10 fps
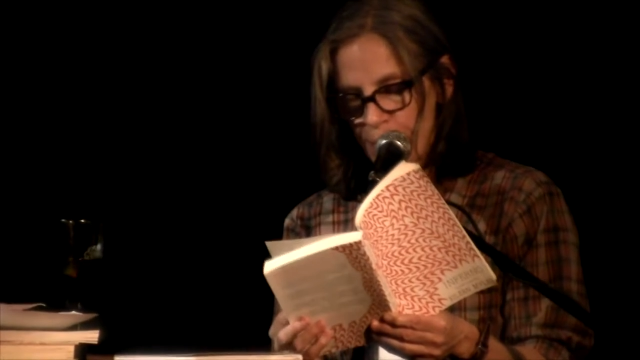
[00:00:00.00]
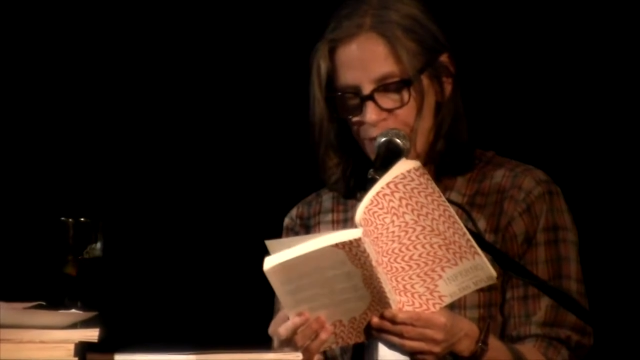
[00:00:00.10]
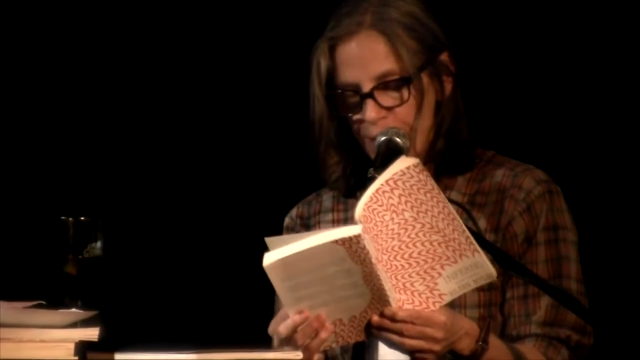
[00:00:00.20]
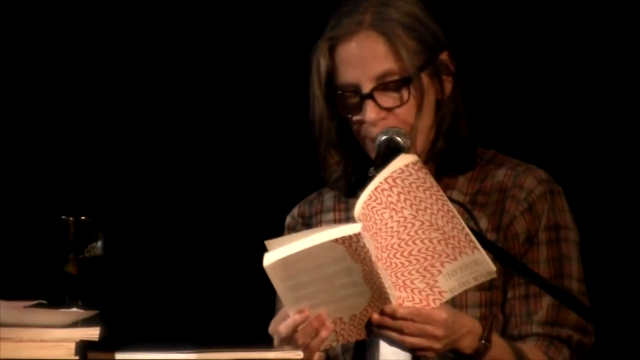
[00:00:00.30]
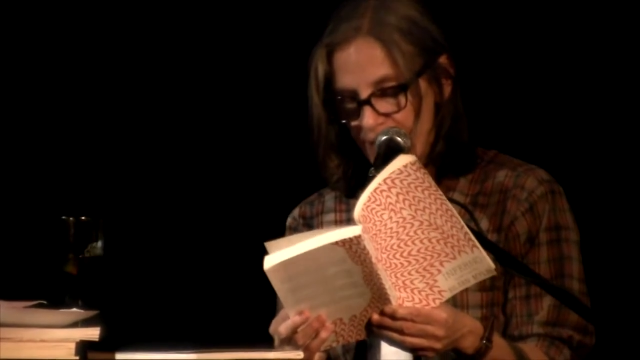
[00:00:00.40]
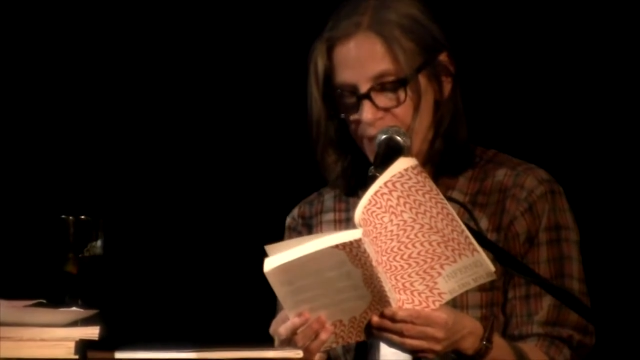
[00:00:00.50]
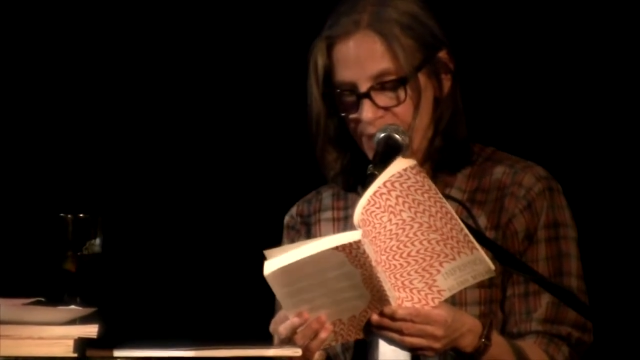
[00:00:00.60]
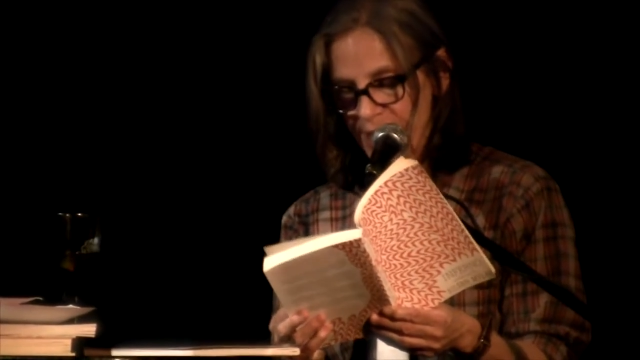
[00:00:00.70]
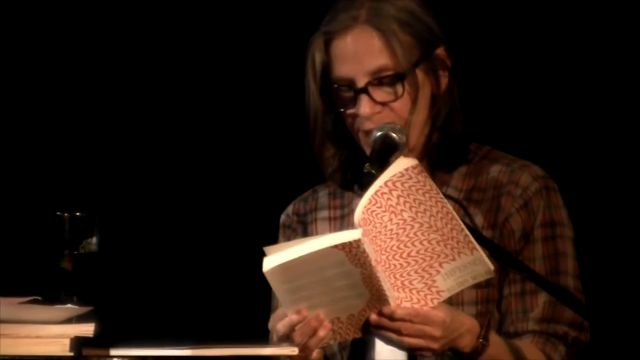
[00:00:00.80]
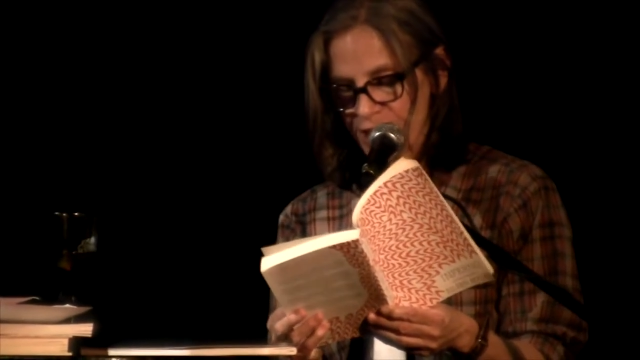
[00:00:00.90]
But if I paid
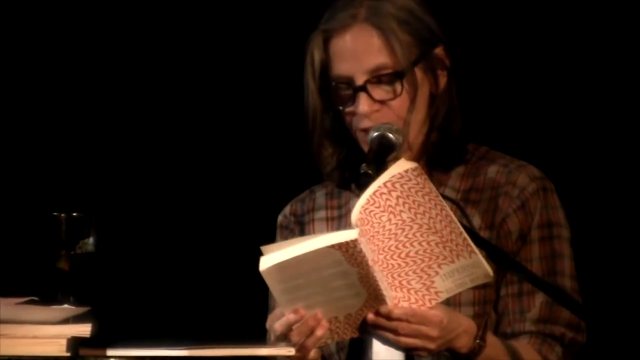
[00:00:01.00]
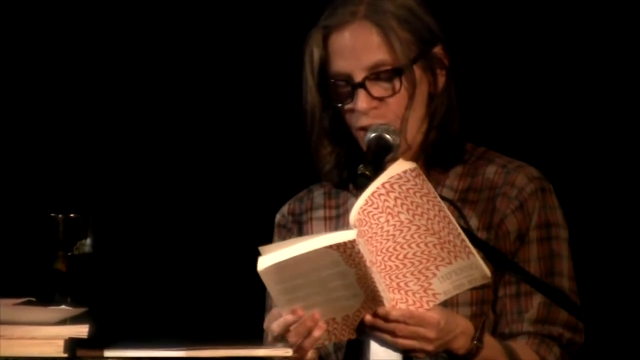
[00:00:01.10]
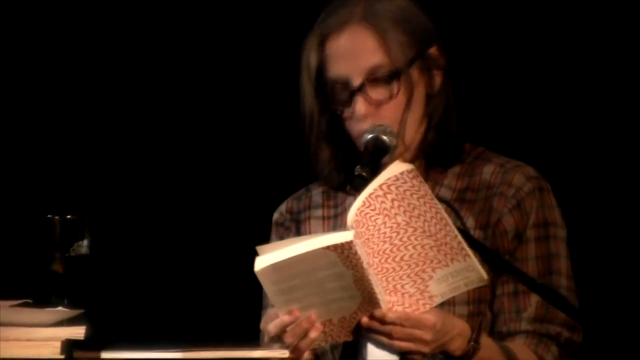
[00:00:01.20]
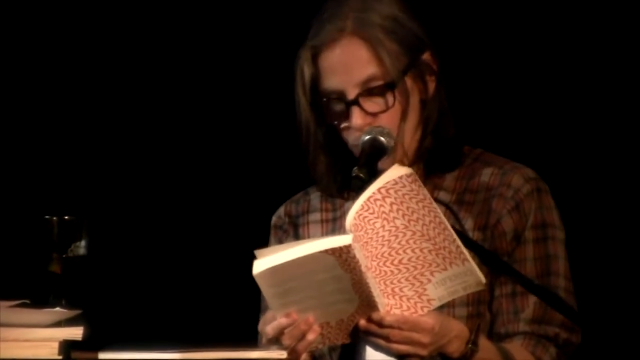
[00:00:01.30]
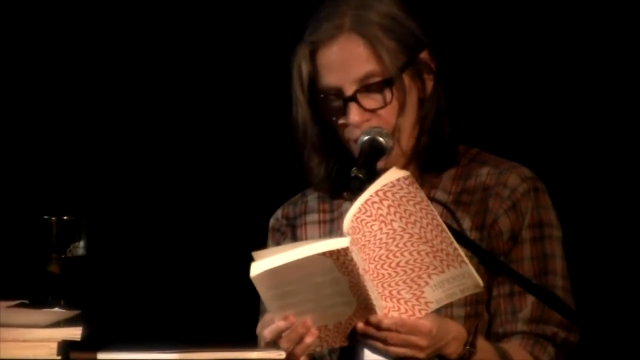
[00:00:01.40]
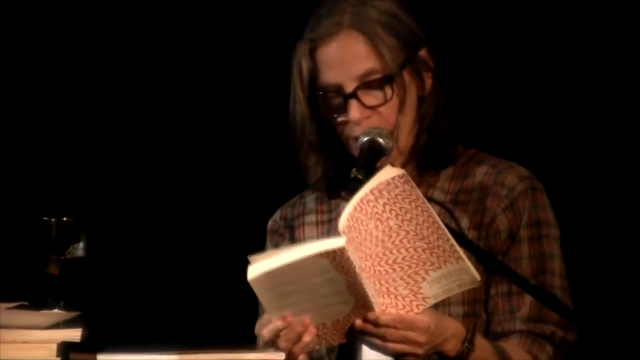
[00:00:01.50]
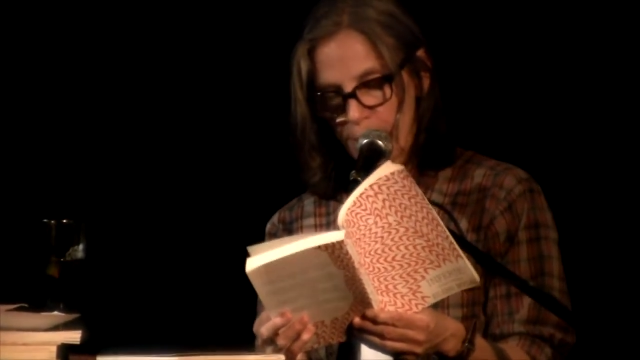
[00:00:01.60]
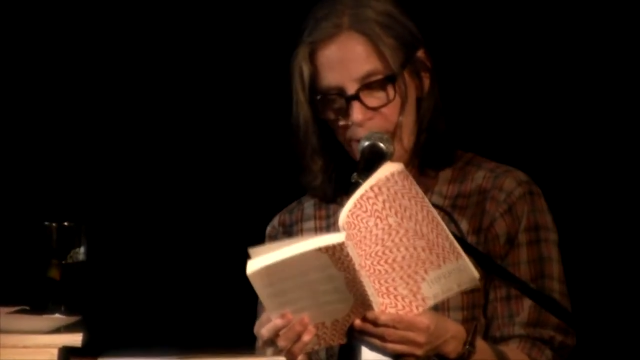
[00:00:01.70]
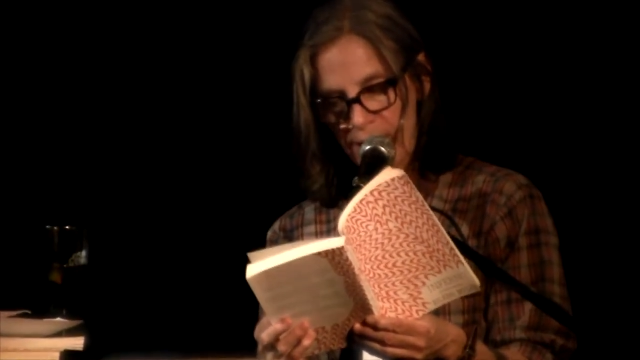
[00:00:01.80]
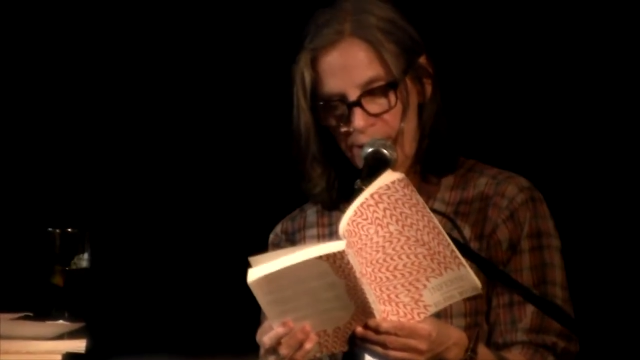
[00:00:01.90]
attention, really
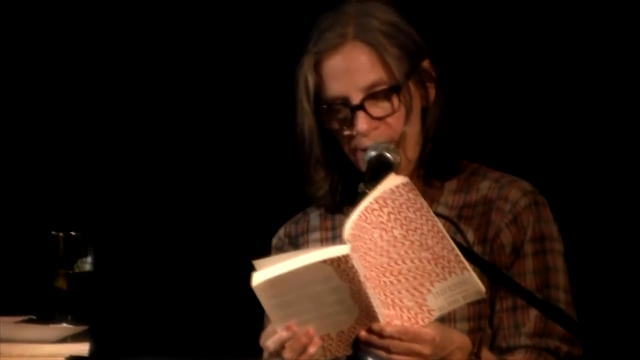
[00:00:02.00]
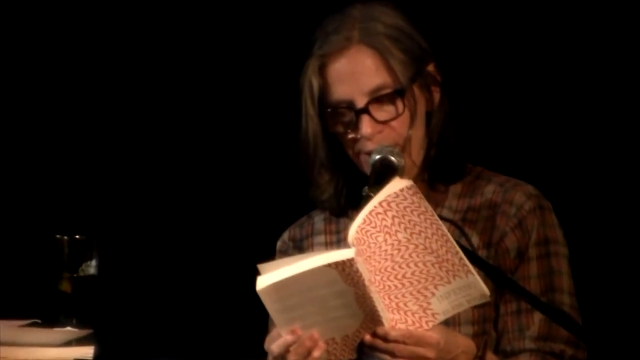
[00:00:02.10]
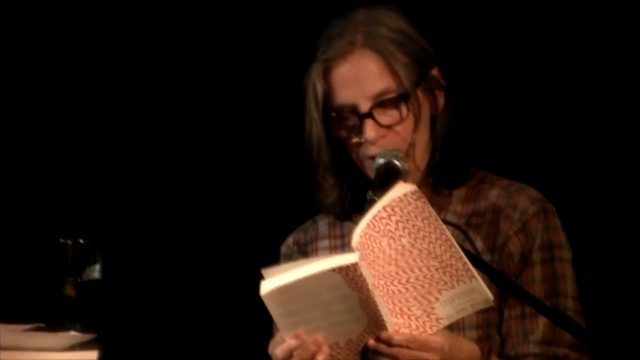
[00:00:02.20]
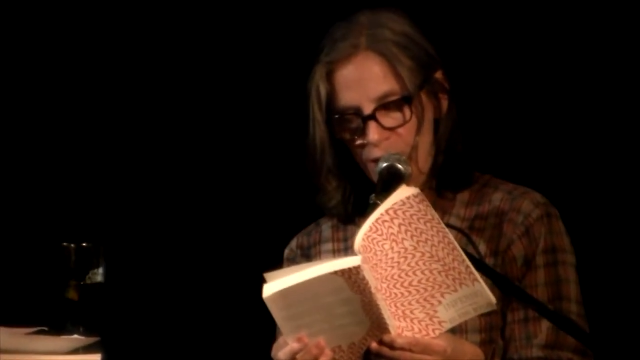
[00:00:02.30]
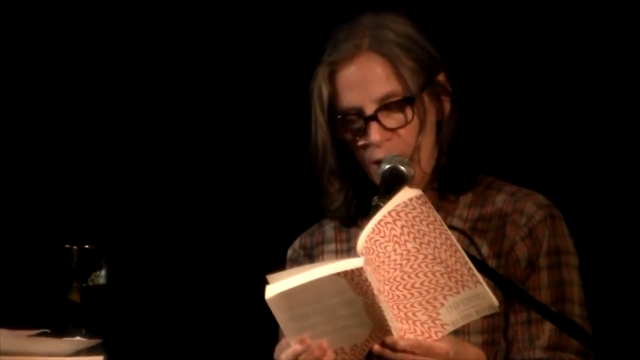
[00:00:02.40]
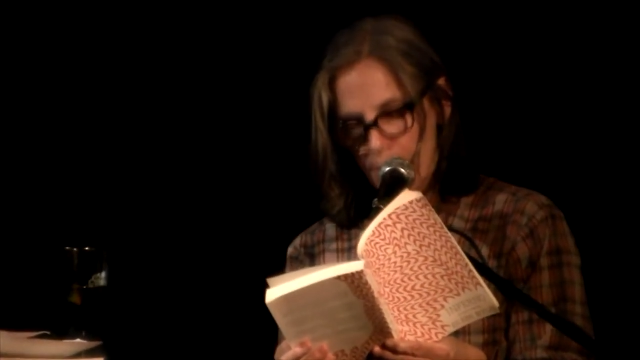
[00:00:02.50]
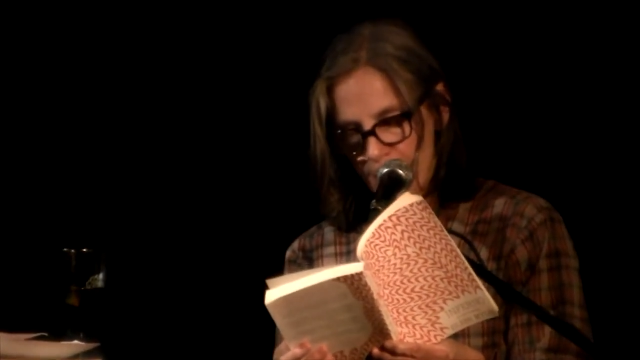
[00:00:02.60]
paid attention,